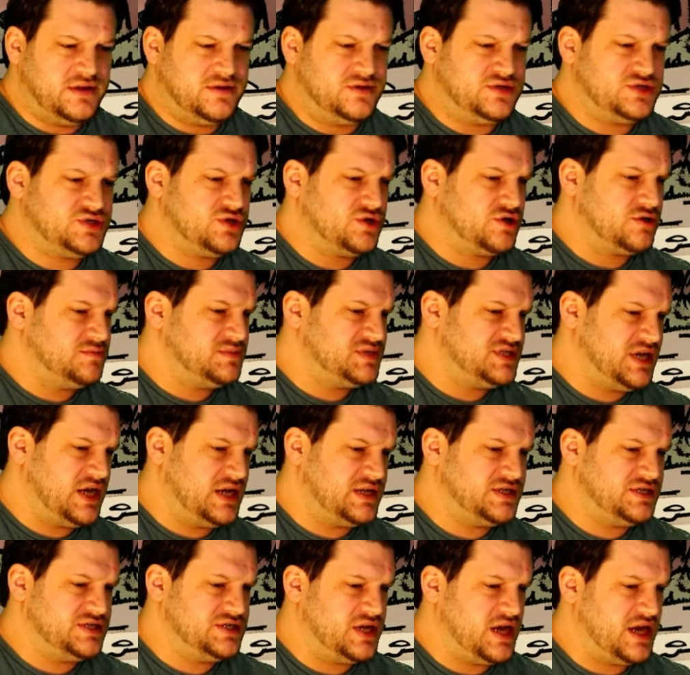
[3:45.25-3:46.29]
the
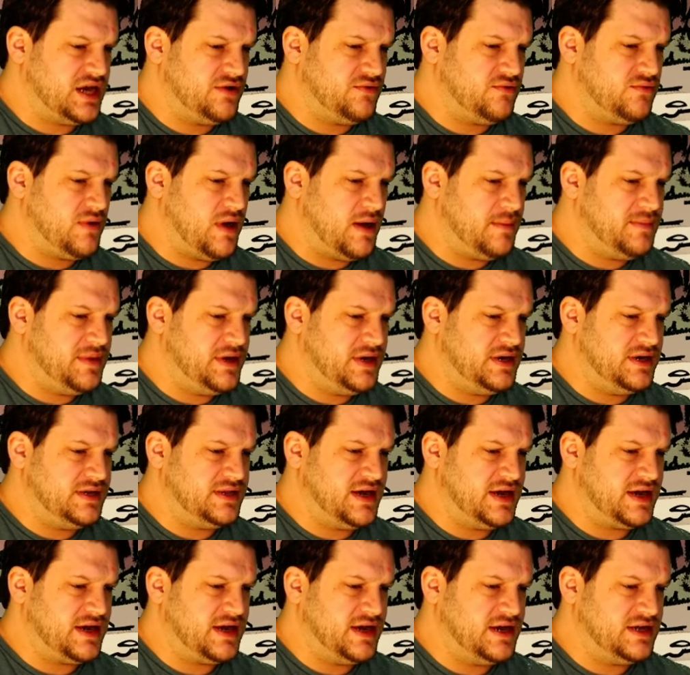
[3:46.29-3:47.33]
circumstances I grew up in
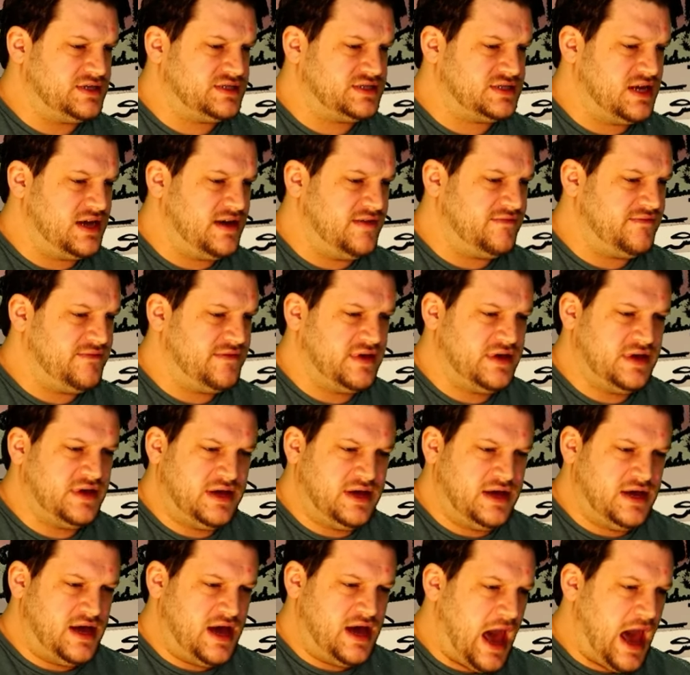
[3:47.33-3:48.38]
and that kind of stuff,
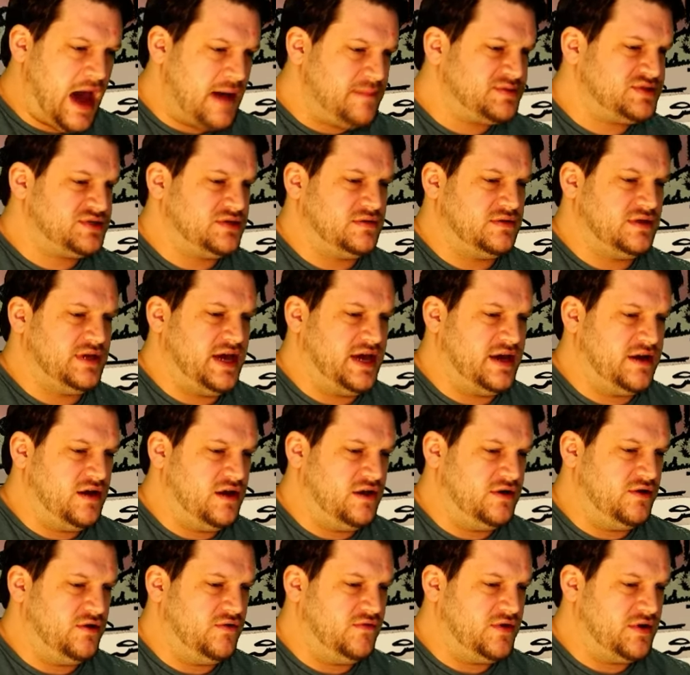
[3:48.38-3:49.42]
absolutely head
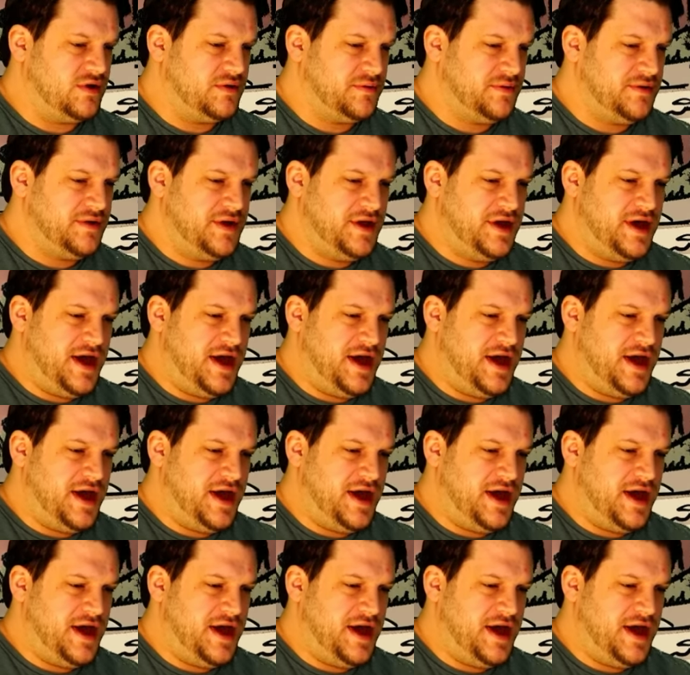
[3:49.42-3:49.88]
on over.